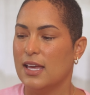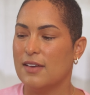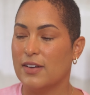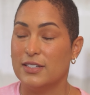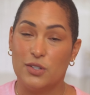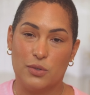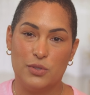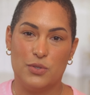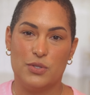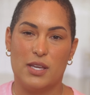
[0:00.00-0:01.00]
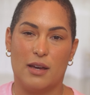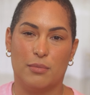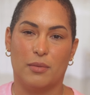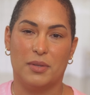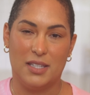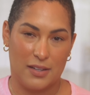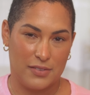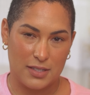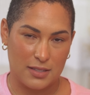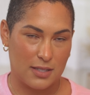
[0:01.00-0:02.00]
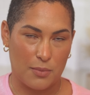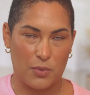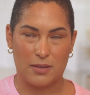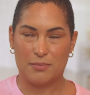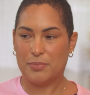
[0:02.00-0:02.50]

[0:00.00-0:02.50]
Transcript: if I don't use it, I'll probably give it to someone.